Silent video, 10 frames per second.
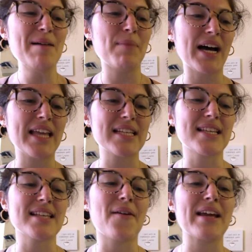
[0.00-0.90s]
But this
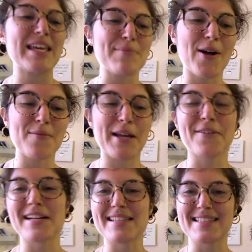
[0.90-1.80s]
is how I keep all my
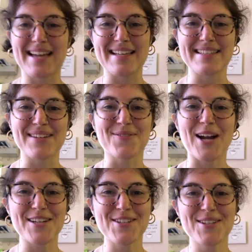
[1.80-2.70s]
greens nice and
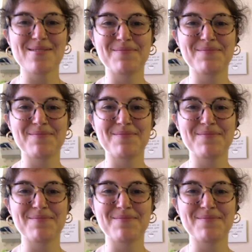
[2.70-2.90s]
fresh.